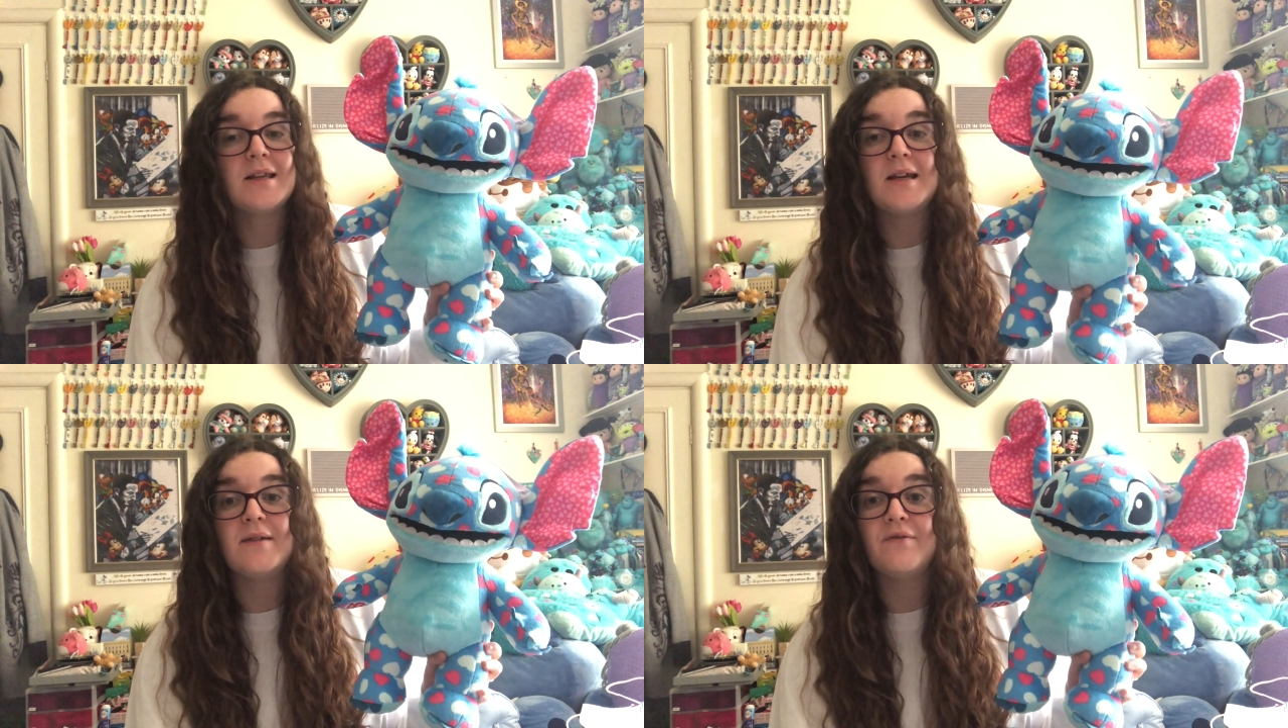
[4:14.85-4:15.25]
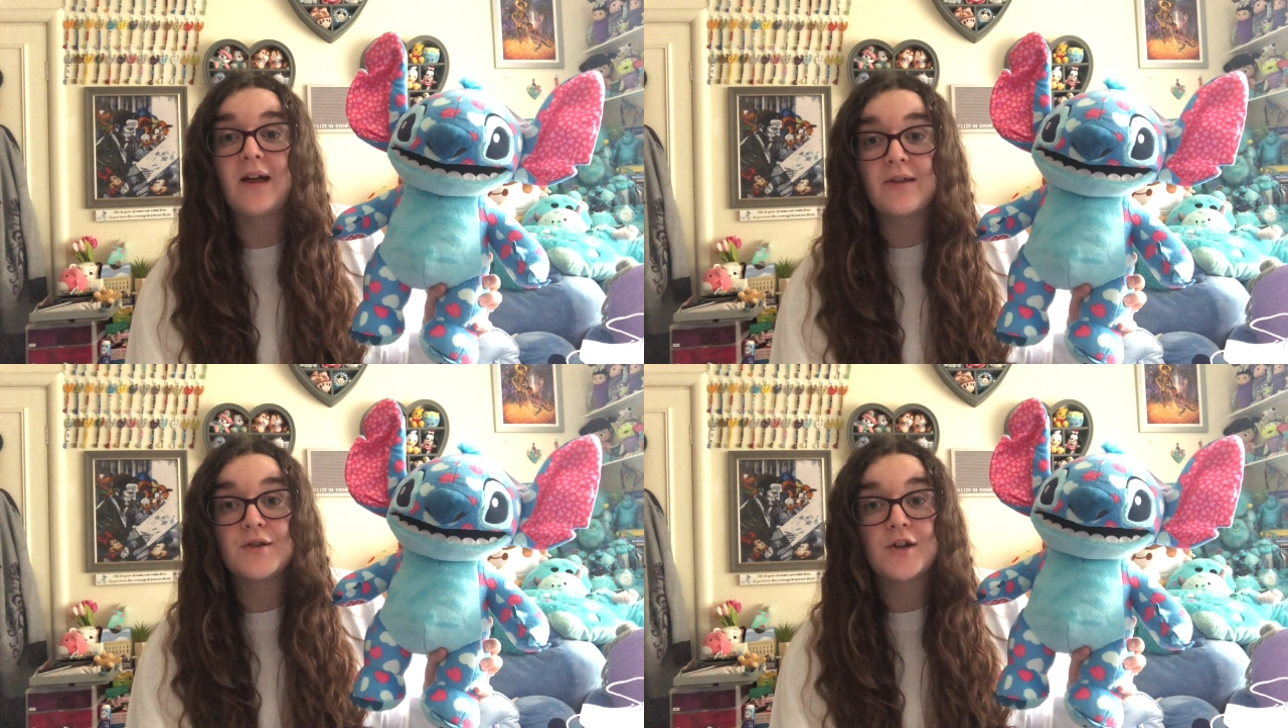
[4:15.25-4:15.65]
the
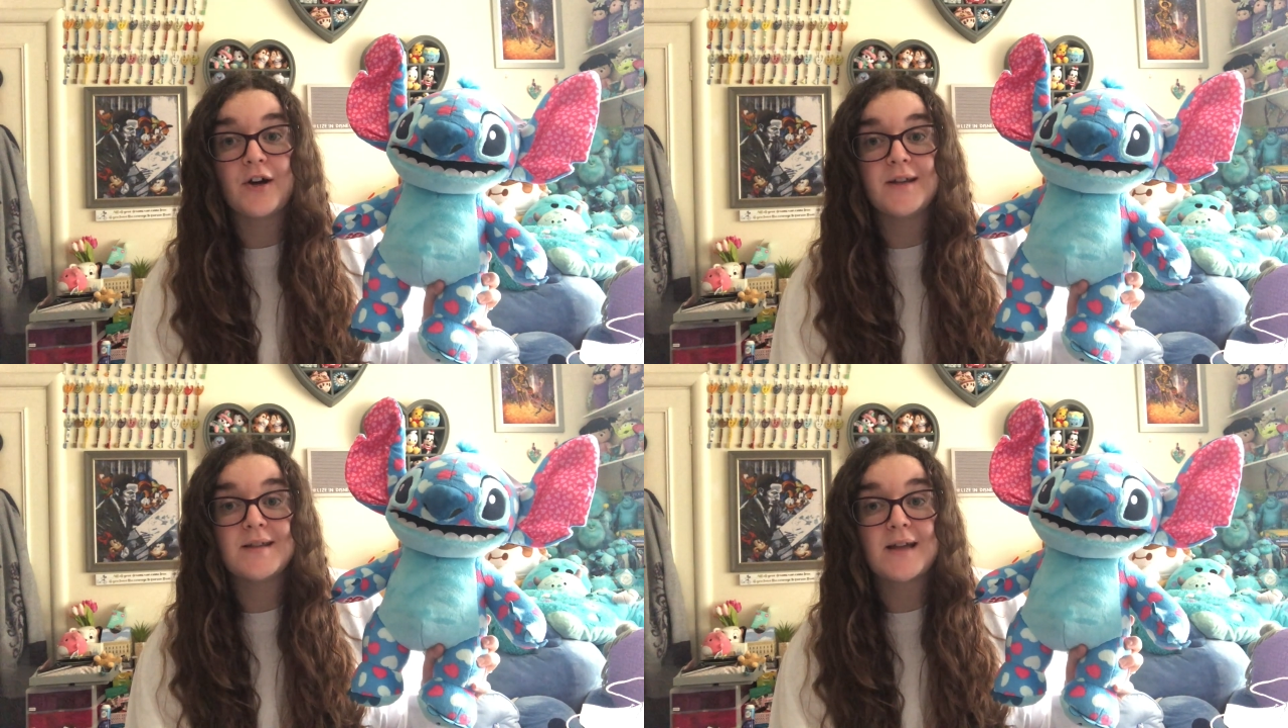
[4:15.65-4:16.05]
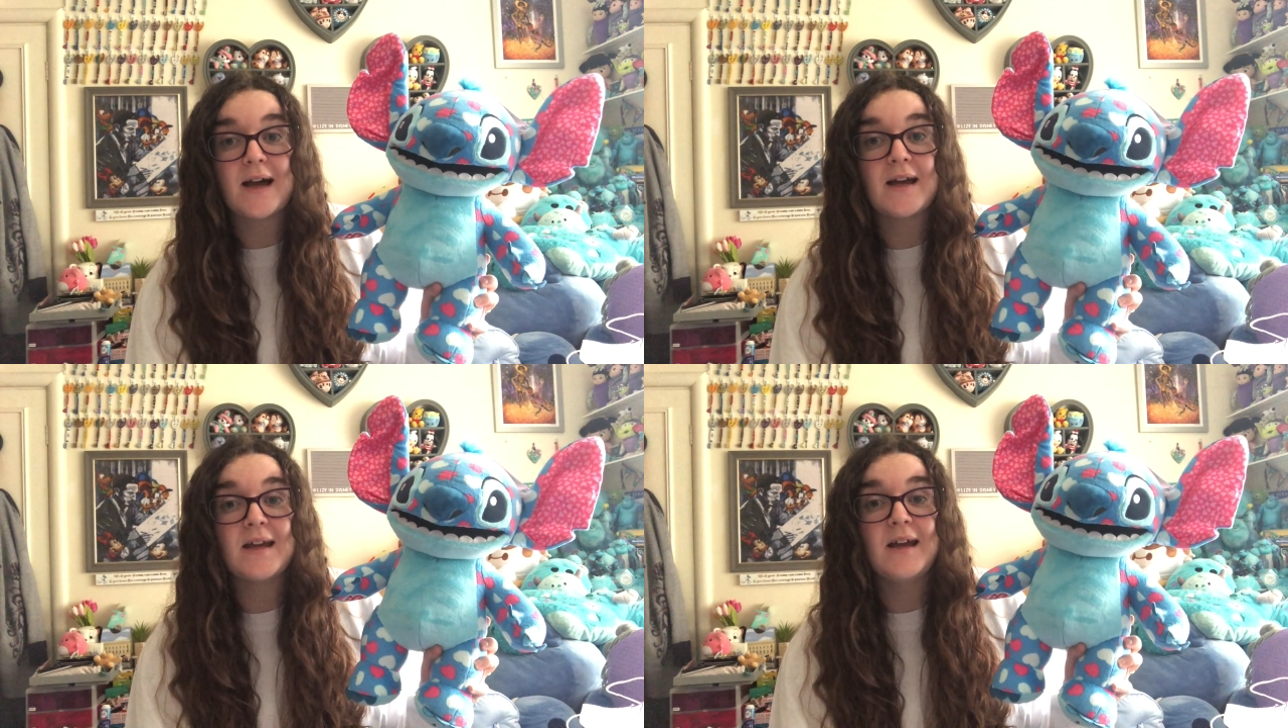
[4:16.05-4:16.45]
Valentine's
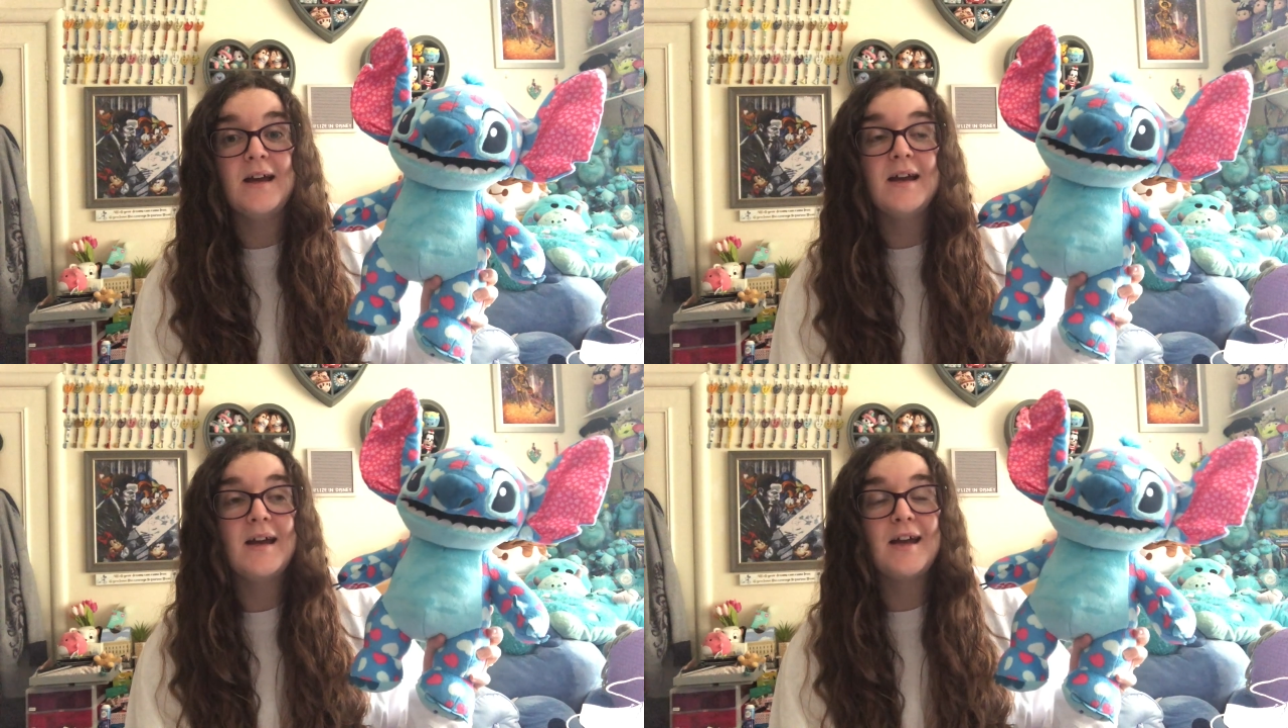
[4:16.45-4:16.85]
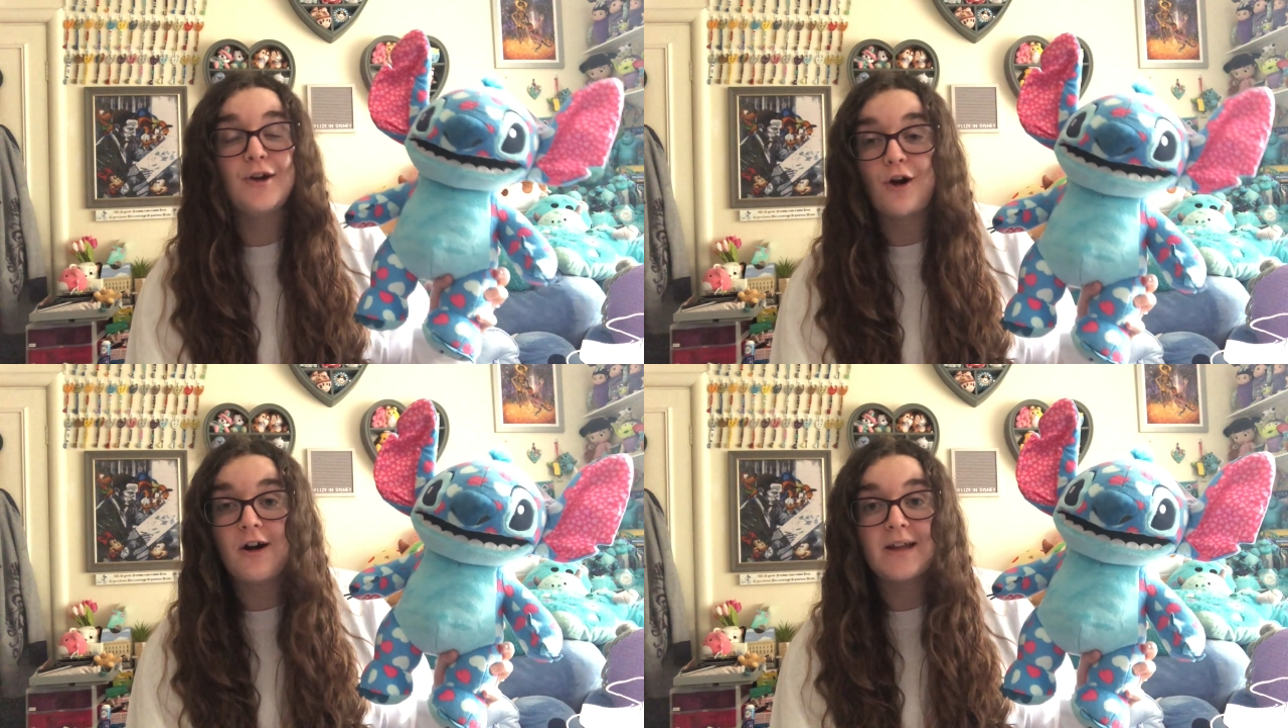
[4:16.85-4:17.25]
Day
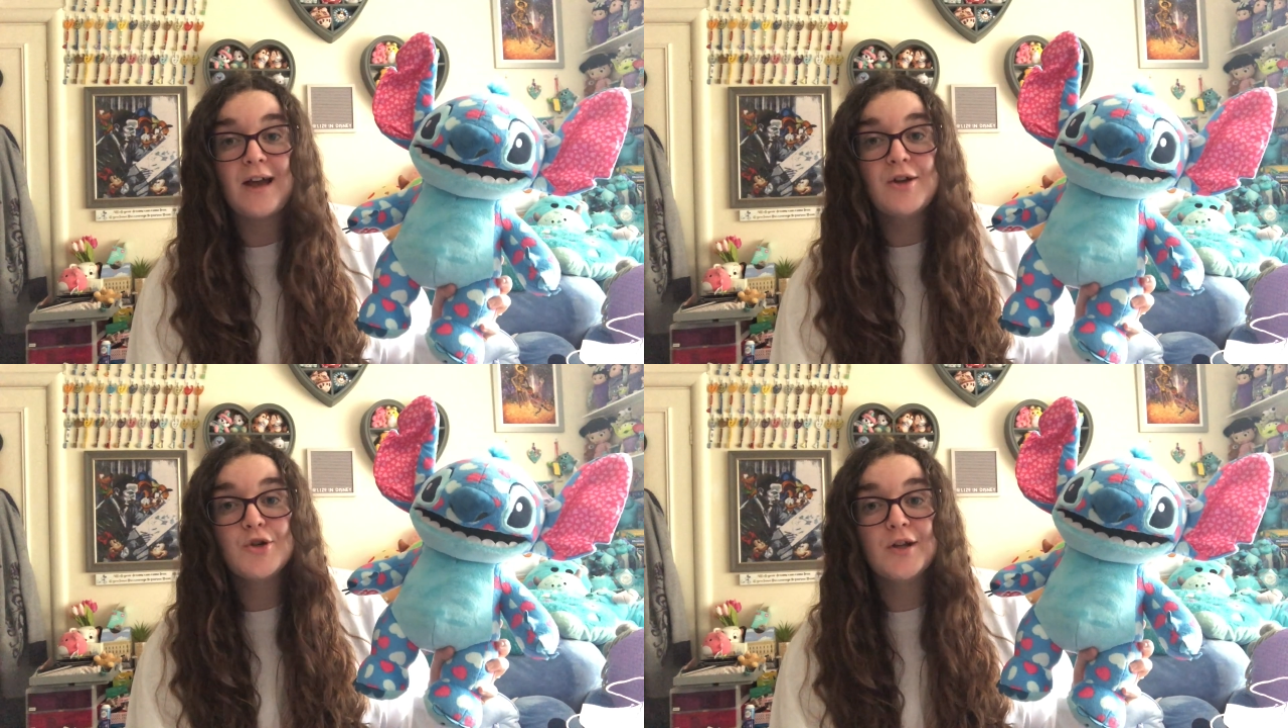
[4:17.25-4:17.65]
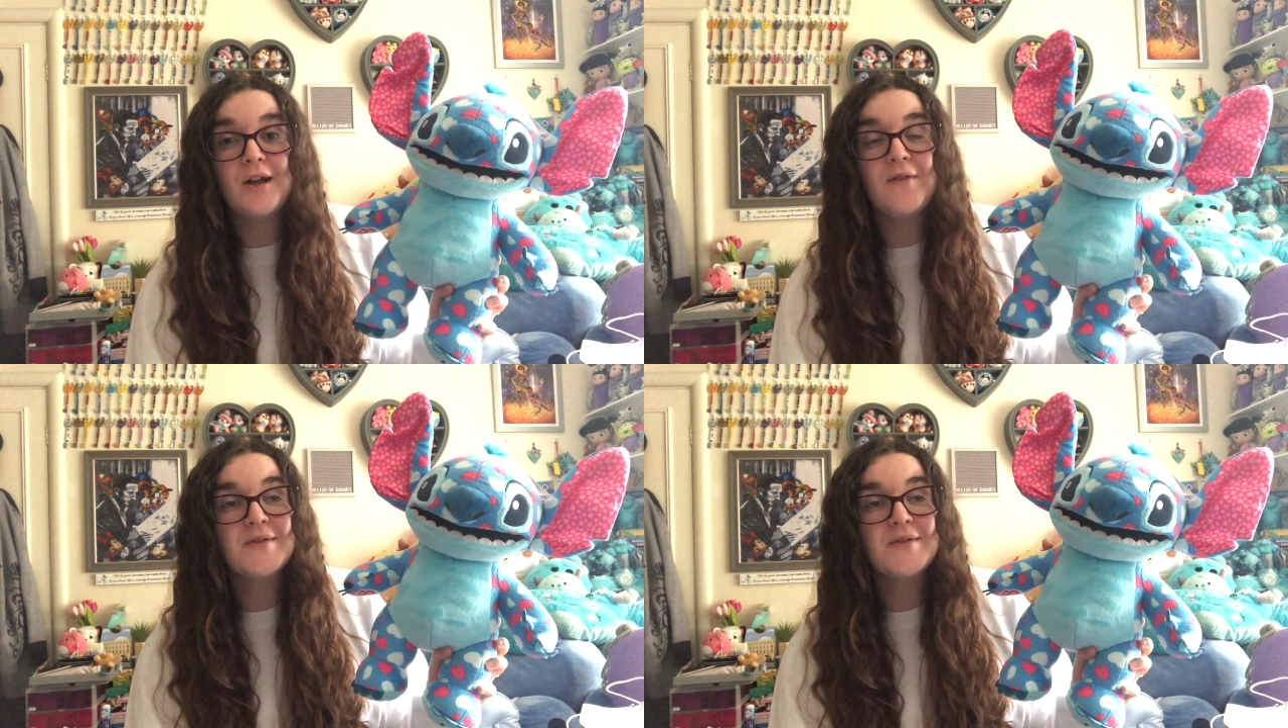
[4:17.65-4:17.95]
incarnation of